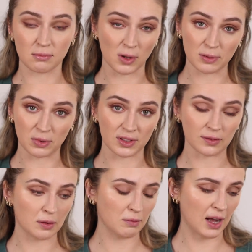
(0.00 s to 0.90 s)
multiple
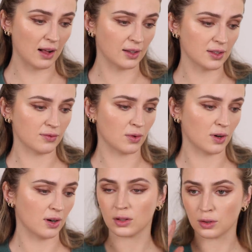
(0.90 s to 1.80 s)
different palettes
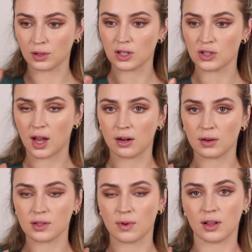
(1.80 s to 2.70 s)
for the crease shadow
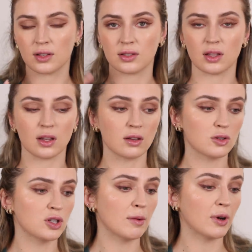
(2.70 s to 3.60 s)
as well as the
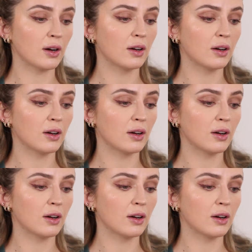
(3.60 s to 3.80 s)
shimmer.